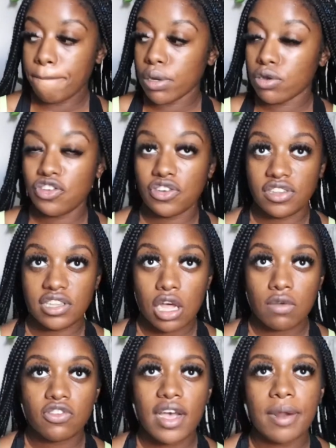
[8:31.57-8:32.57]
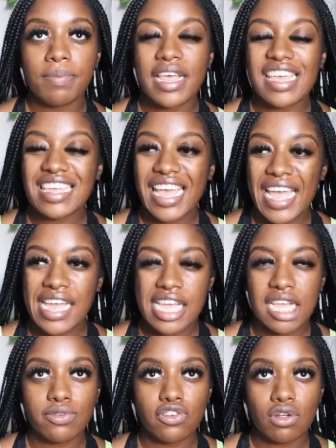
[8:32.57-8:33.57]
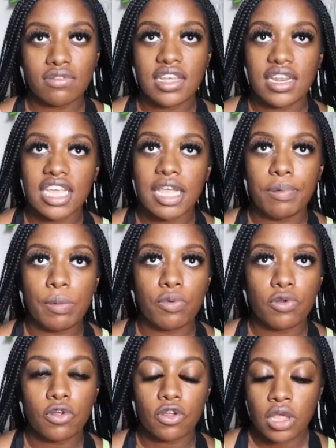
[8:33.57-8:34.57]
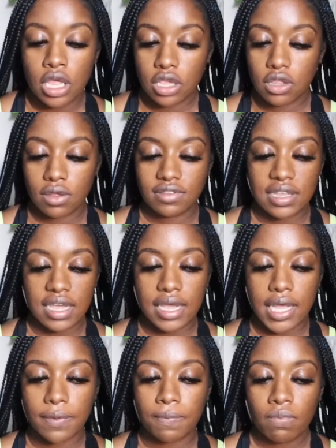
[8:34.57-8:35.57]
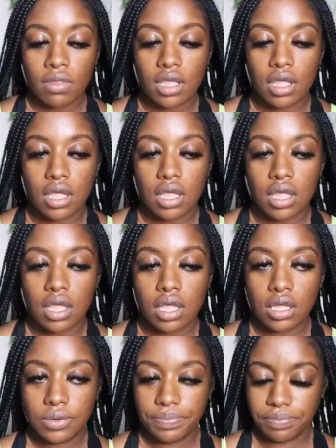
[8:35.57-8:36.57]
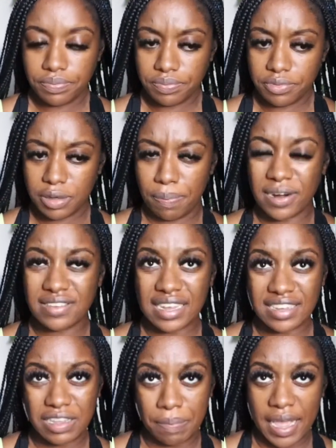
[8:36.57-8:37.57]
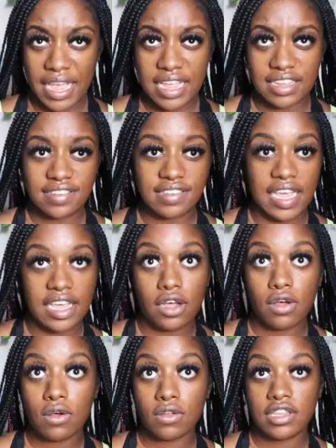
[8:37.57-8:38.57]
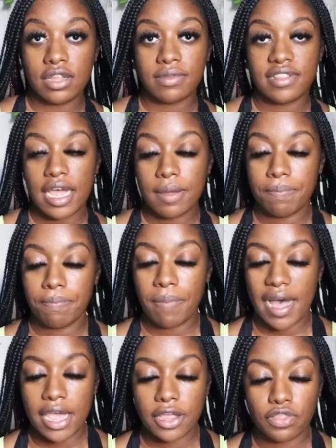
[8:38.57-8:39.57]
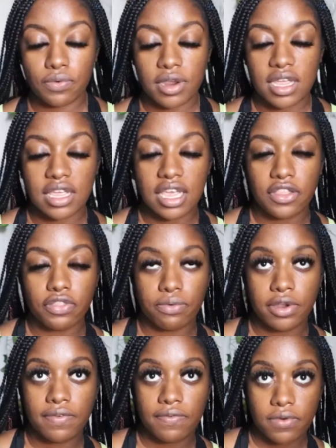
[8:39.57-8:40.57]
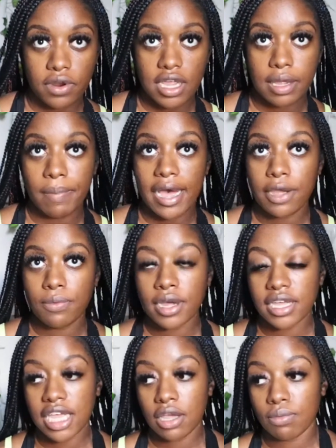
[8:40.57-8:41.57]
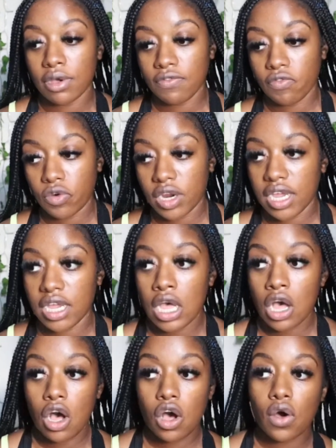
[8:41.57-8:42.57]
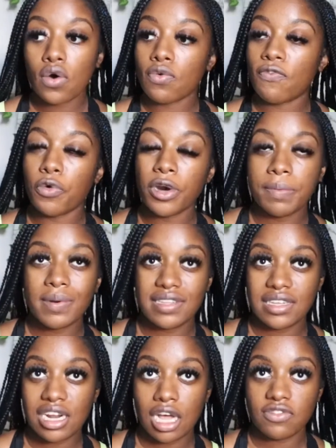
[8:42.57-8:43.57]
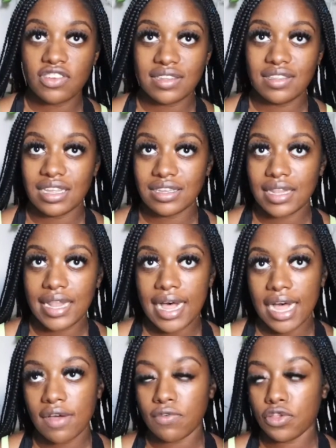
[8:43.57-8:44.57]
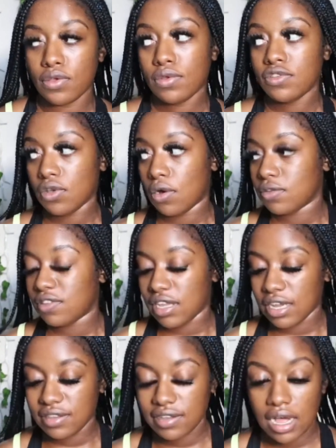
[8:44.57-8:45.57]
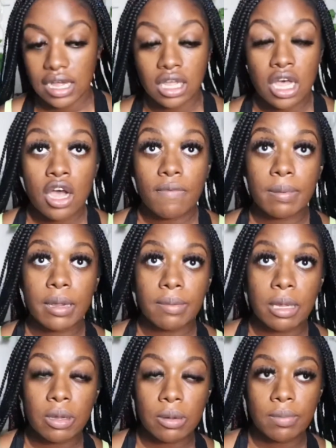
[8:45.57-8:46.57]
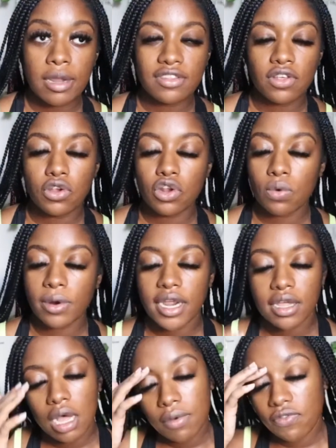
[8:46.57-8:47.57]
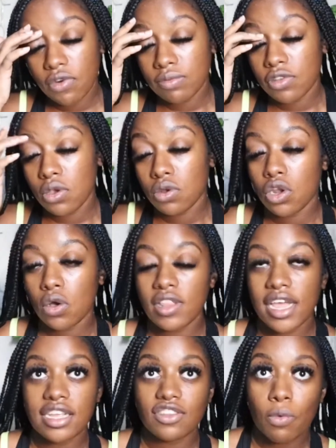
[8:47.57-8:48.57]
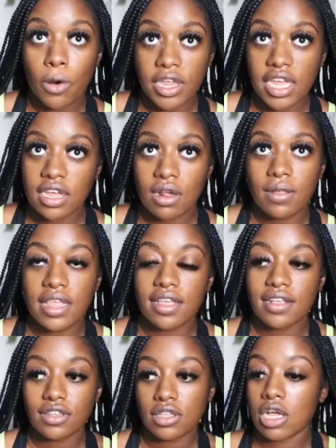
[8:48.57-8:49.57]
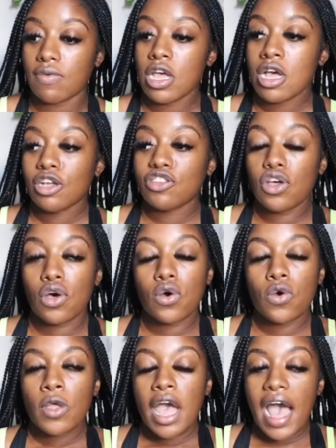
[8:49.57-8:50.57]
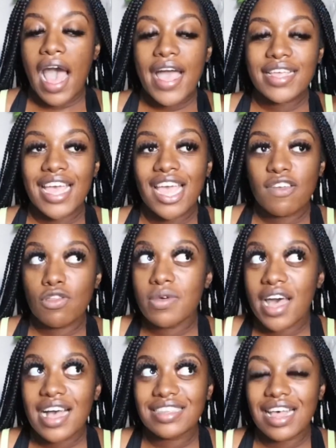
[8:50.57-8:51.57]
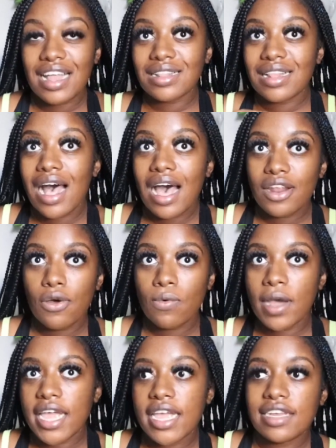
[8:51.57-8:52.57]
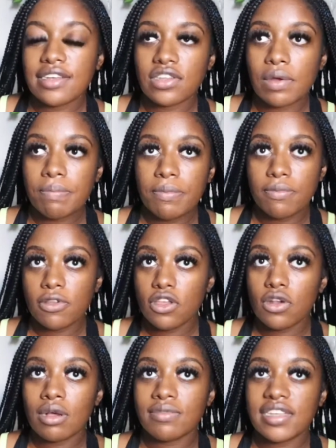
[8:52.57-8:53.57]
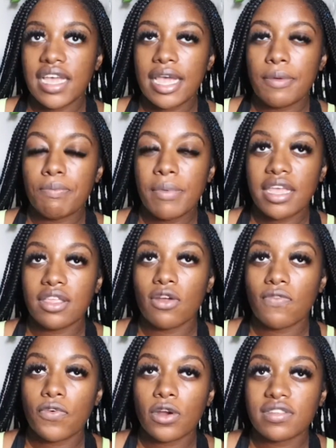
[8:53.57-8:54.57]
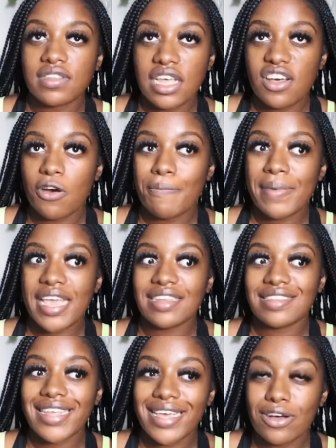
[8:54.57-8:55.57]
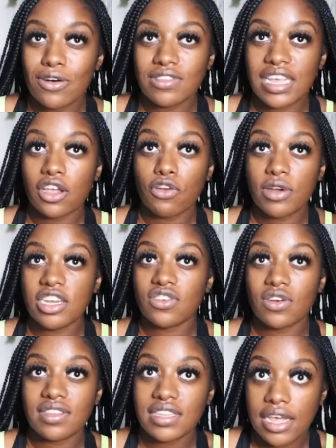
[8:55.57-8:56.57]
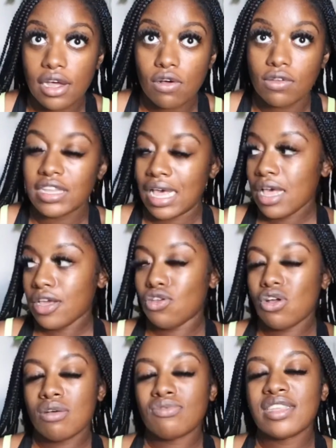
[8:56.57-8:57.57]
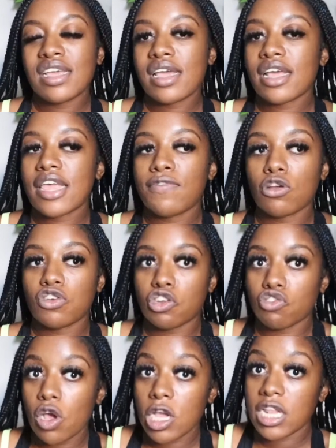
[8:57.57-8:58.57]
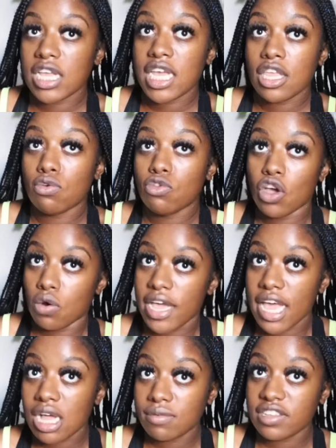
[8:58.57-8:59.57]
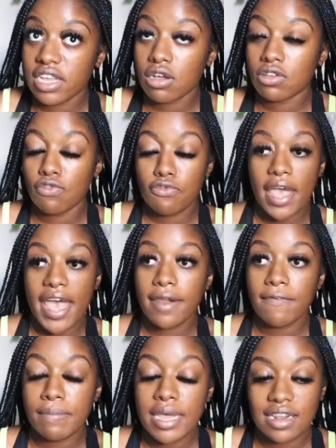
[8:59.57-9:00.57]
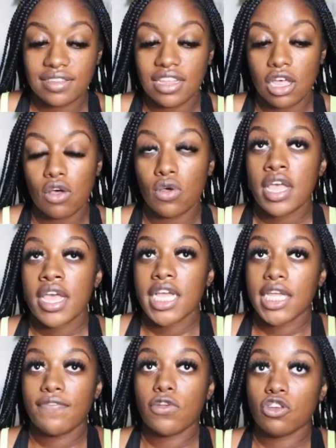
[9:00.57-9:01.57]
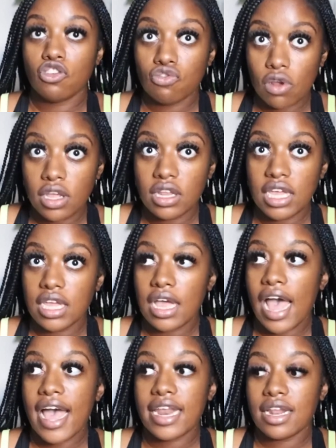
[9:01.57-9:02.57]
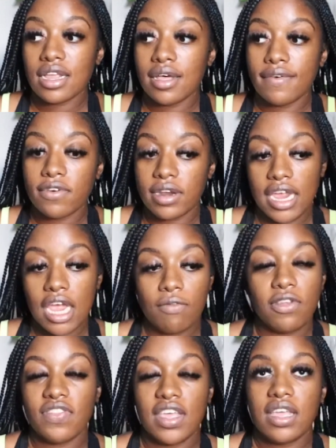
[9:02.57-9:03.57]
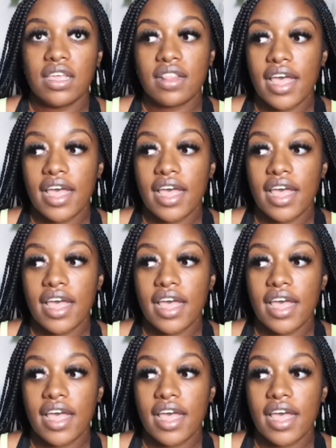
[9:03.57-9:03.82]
Boost yourself. Try to play games, you know what I'm saying, to get people to, you know what I'm saying, participate in sales. It was like buy 3 get 3 free, buy 1 get 1 free, oh 40% off just this live, or use code TikTok, blah blah blah blah blah, so you know where they're coming from, so you know that it's working and all that good stuff. So I gave you guys a lot of ways to, you know what I'm saying, make your first sale, make sales, increase your sales. You know what I'm saying? If you're struggling, you don't have sales, if you haven't made a sale, if you're struggling, I done covered everything